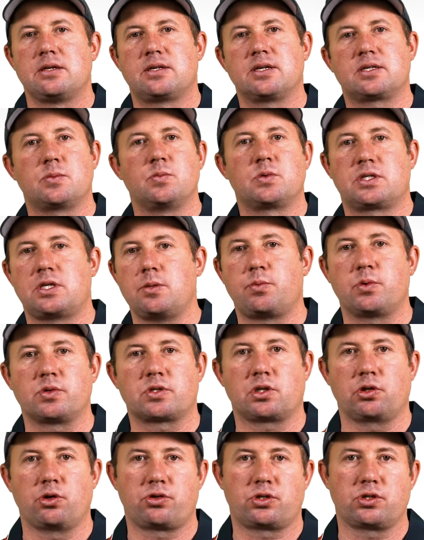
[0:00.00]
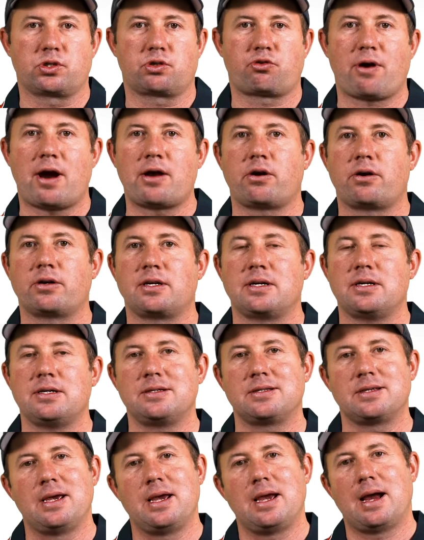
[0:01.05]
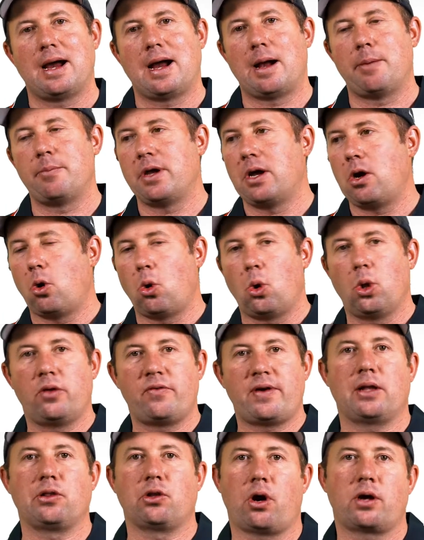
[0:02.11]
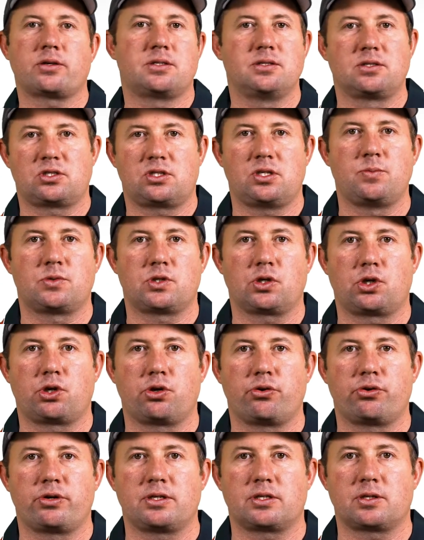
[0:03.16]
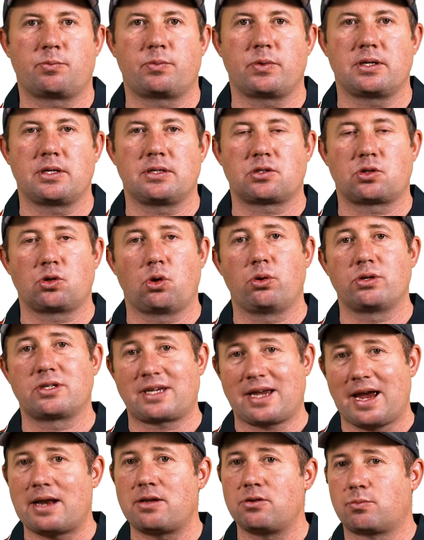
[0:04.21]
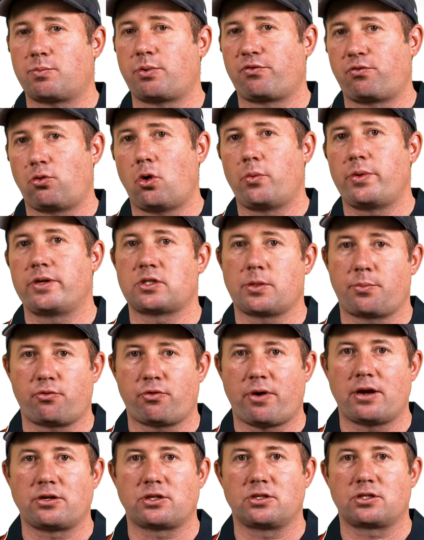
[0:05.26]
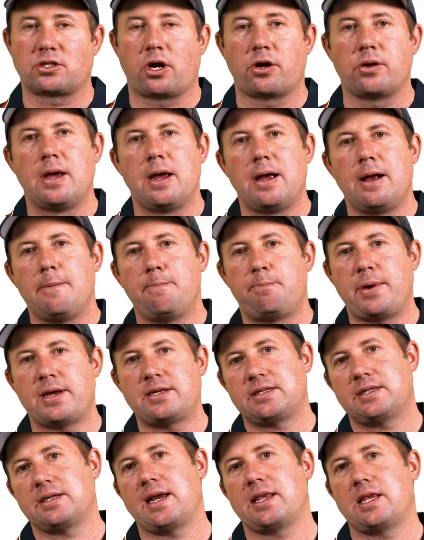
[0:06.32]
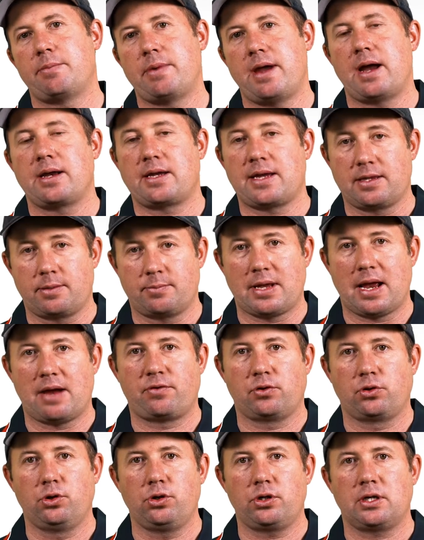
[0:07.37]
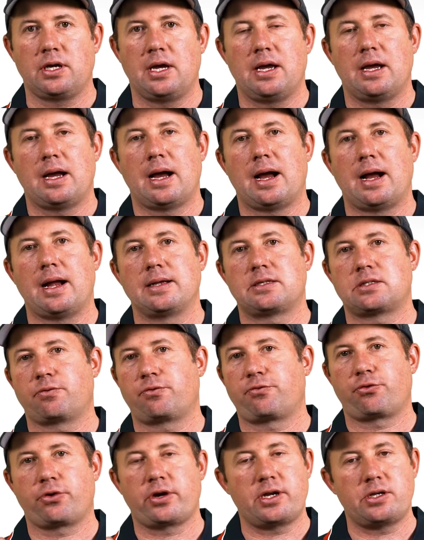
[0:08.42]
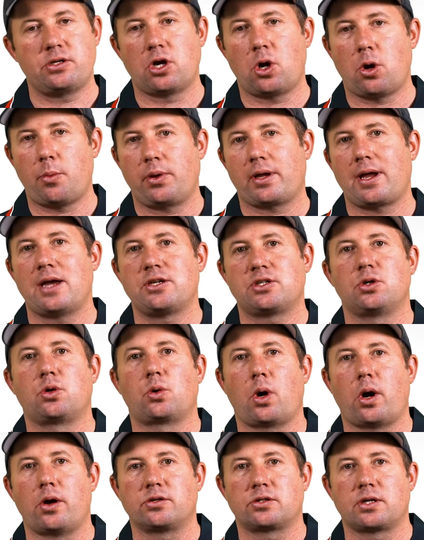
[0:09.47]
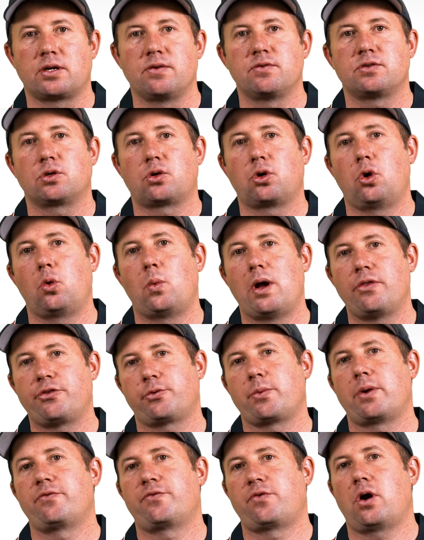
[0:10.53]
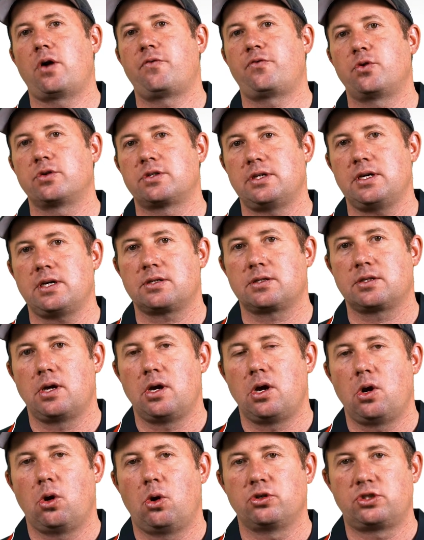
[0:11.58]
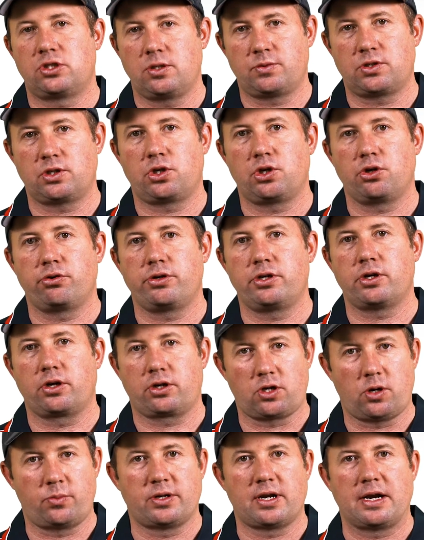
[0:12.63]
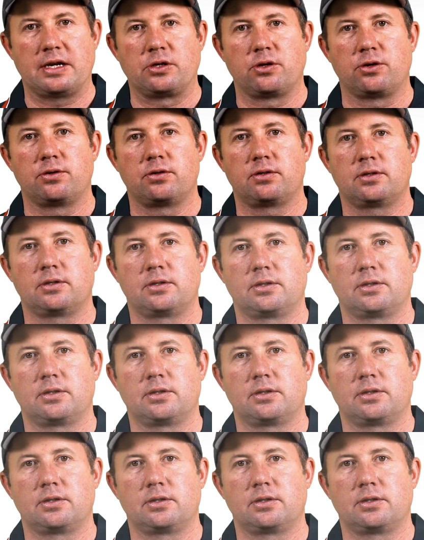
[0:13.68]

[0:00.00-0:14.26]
just some simple solutions, great ideas. All of our licensed gym security installers can perform these operations. So best to get them out, get them to have a look. It's a free, no obligation quote. So give us a call 131546 or gymsecurity.com.au.